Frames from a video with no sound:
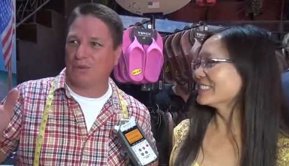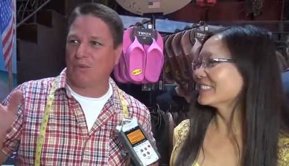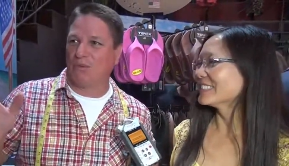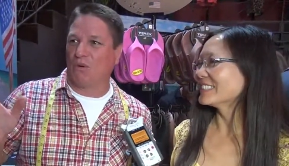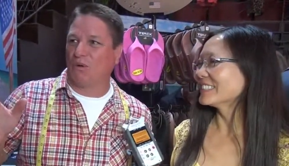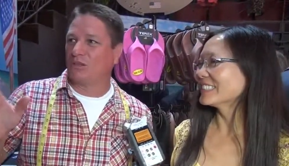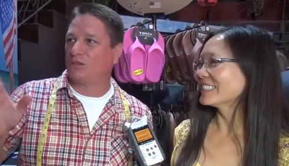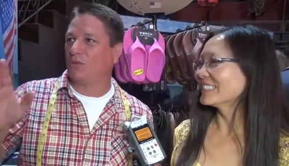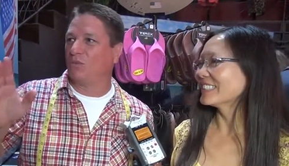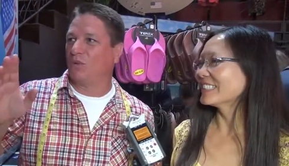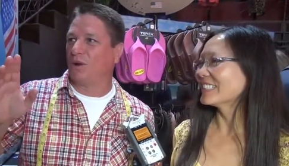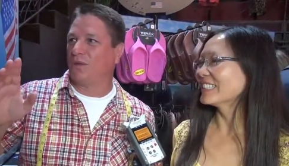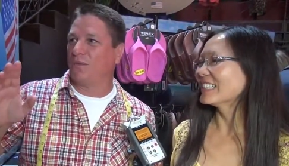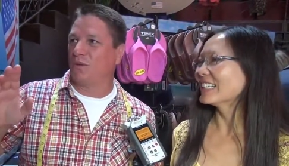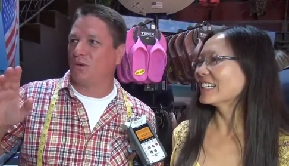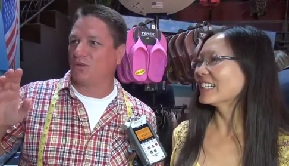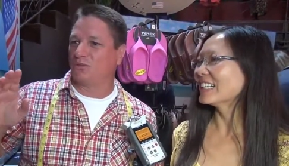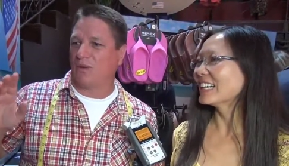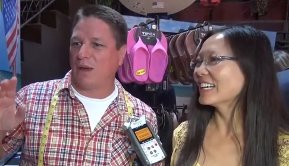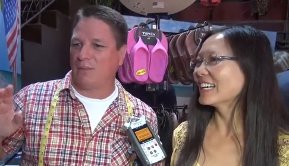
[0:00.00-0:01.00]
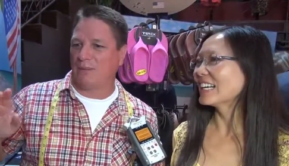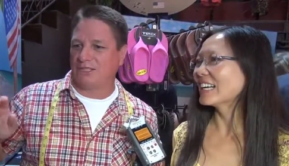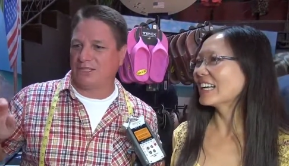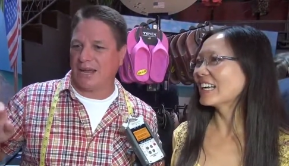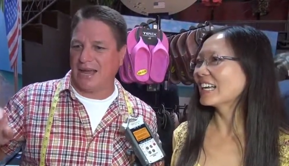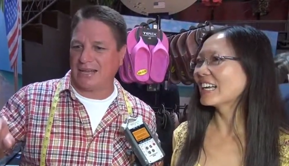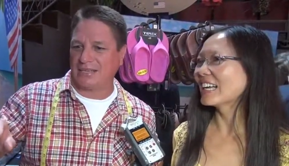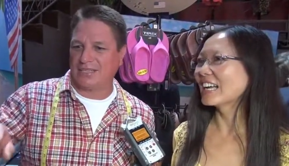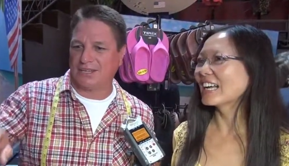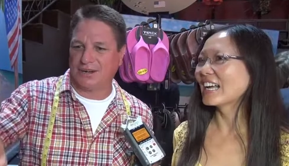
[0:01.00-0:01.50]
Speaker 1: most one of the most famous
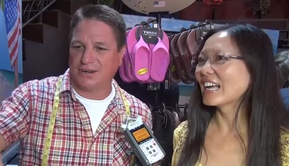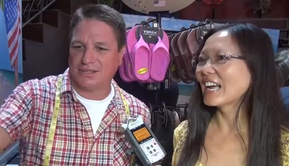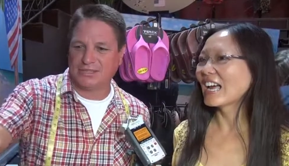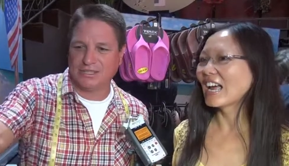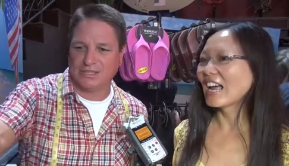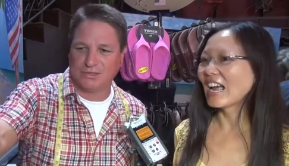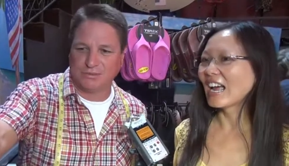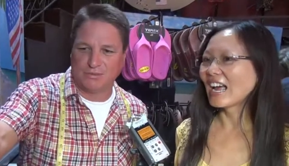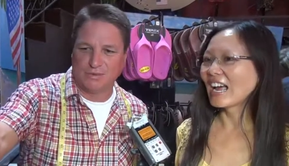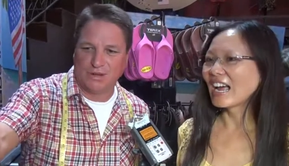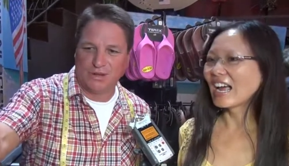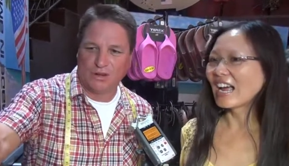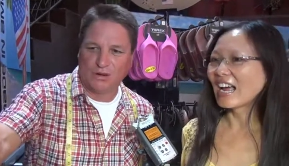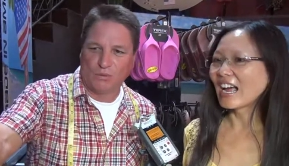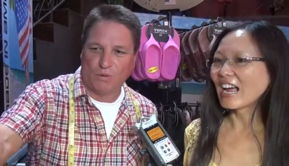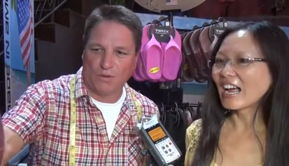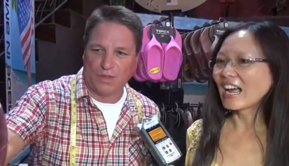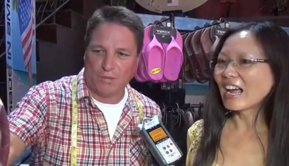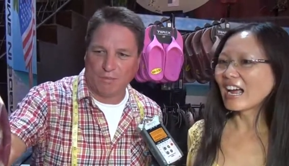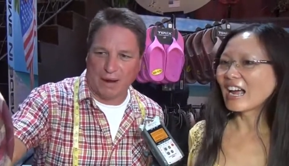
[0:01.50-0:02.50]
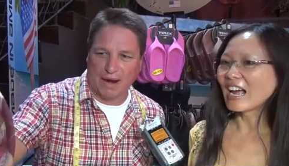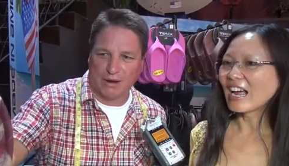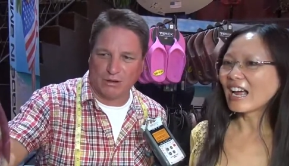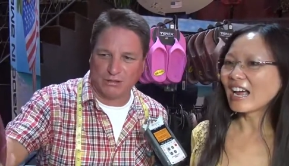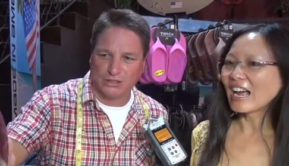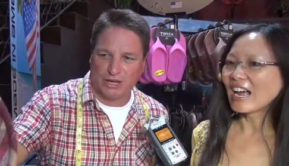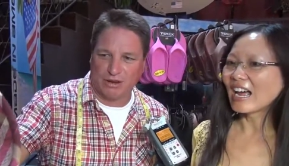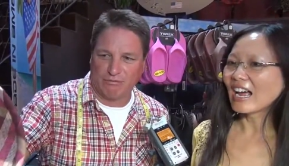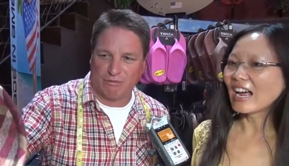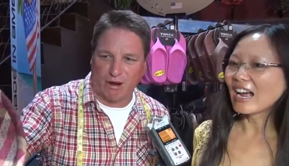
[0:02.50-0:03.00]
hats here. Is this one that Michael
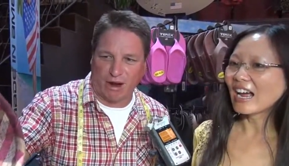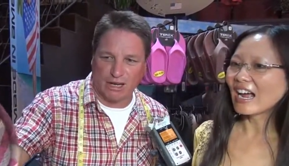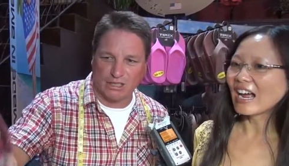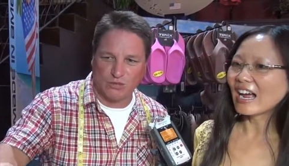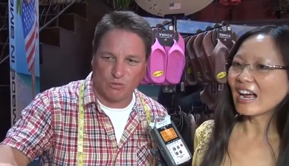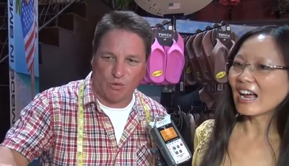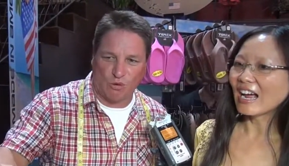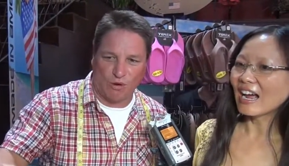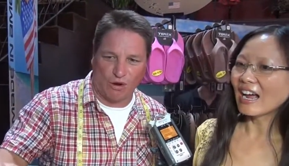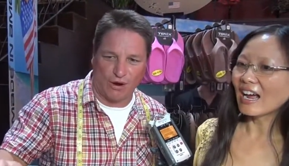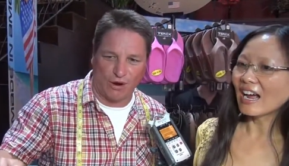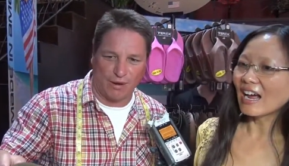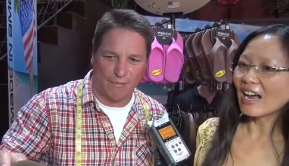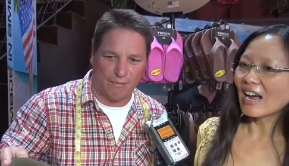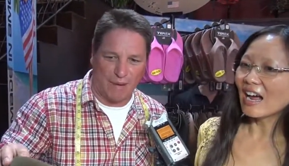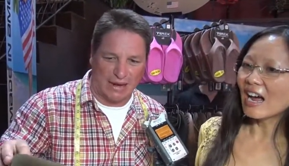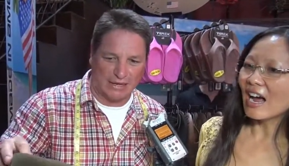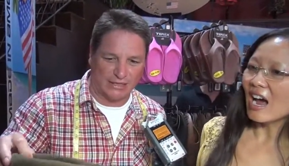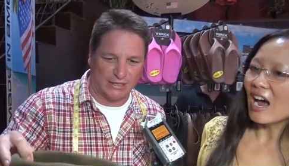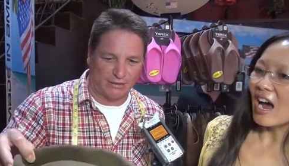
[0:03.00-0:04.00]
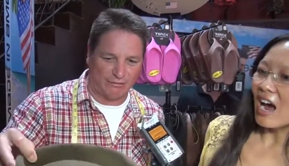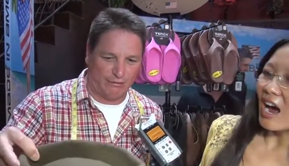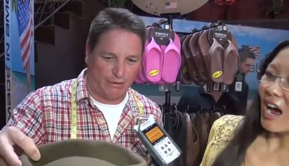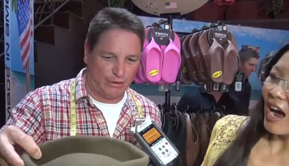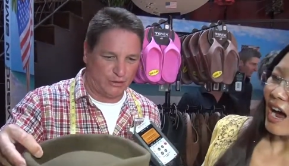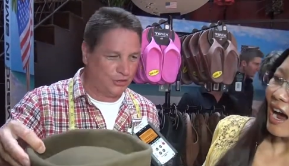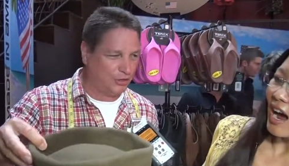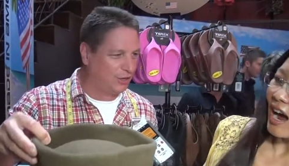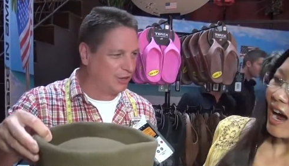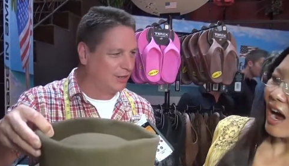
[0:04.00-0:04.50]
J. Fox wore and Back to the
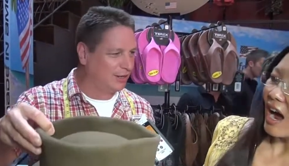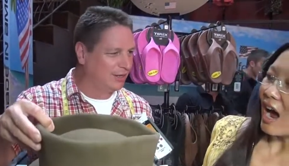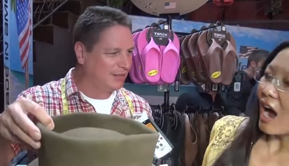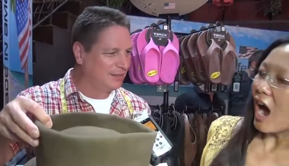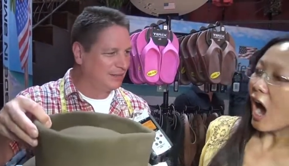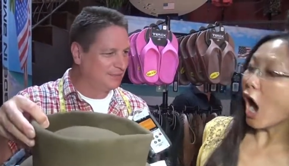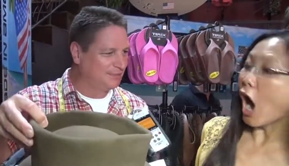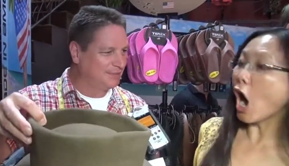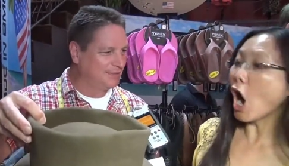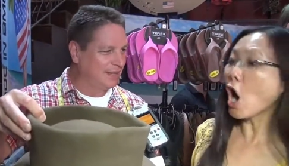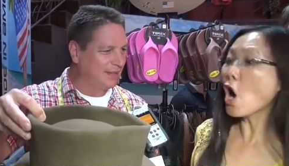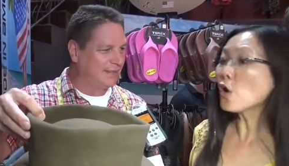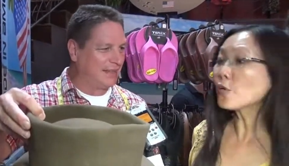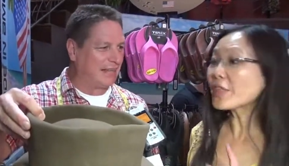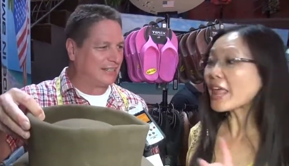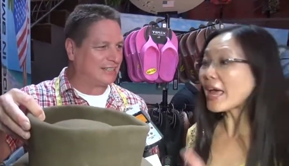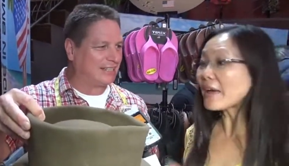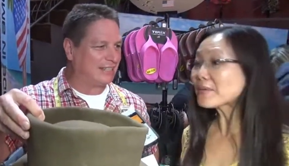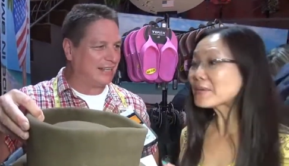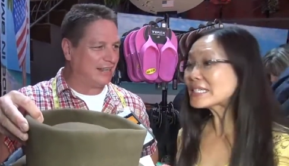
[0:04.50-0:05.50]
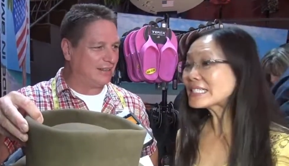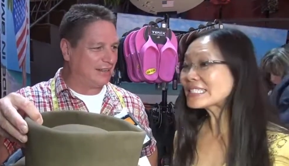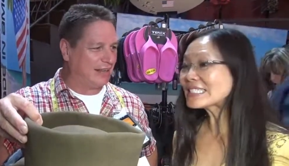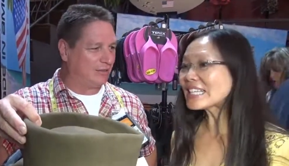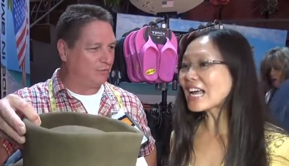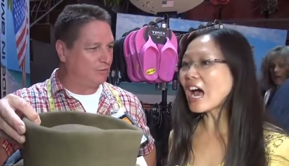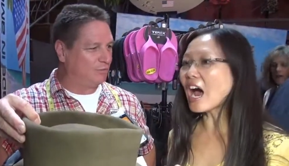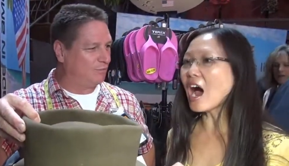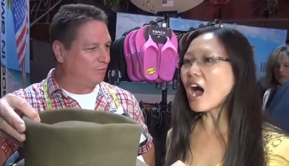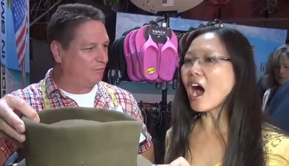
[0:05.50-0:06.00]
Future? Oh, That's that,
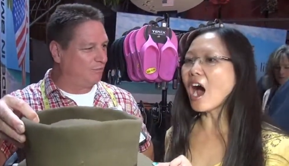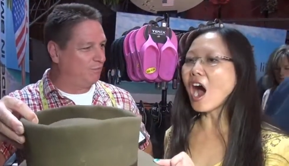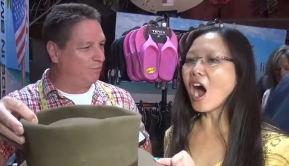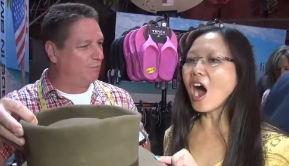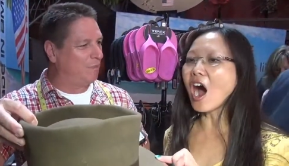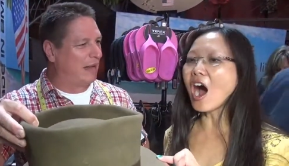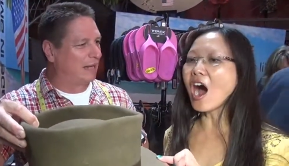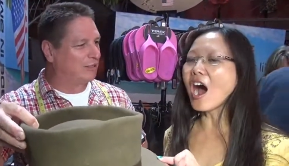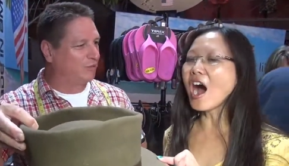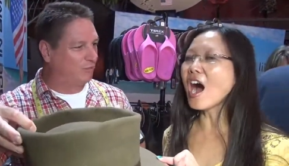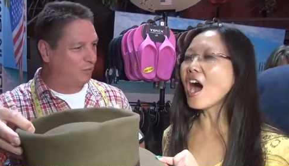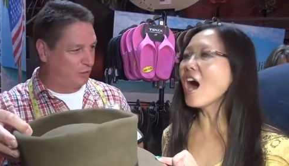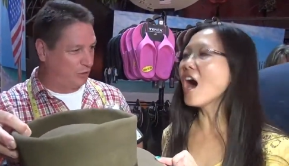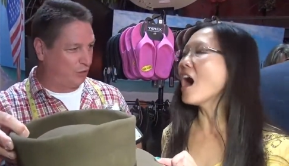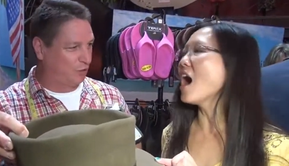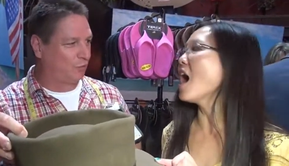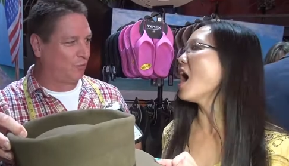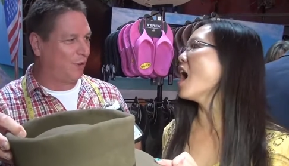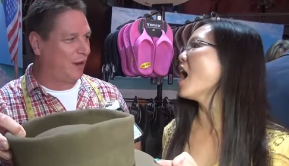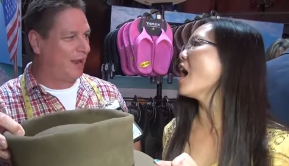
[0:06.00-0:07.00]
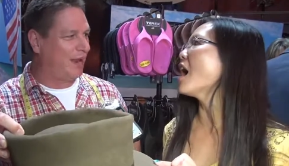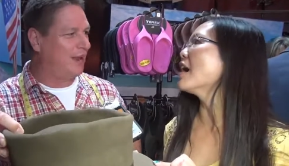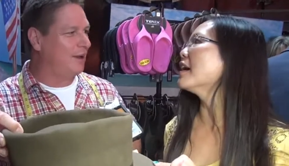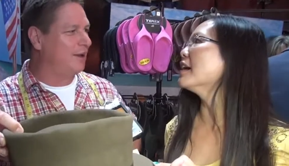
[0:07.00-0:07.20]
that, that, Back to the Future three